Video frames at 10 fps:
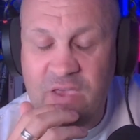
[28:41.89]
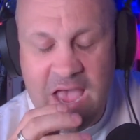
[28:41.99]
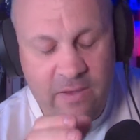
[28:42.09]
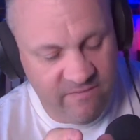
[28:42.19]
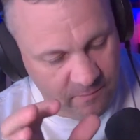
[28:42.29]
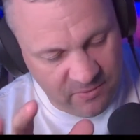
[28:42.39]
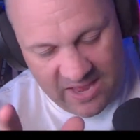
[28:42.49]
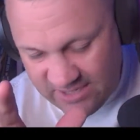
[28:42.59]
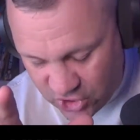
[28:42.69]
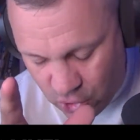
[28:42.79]
you're
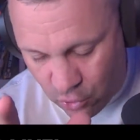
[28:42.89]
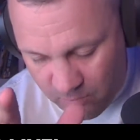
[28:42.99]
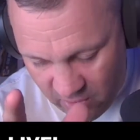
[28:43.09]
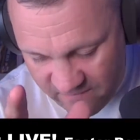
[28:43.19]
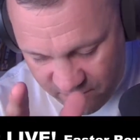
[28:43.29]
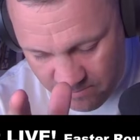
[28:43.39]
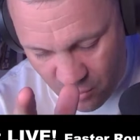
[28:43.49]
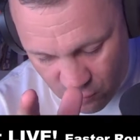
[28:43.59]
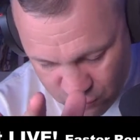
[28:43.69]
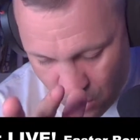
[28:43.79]
playing a schoolboy
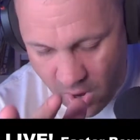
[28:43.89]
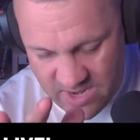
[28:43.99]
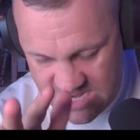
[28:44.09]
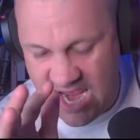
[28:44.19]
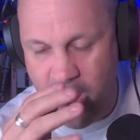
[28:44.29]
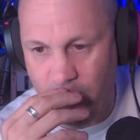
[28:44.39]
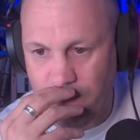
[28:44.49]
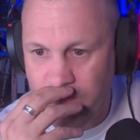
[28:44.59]
football right now,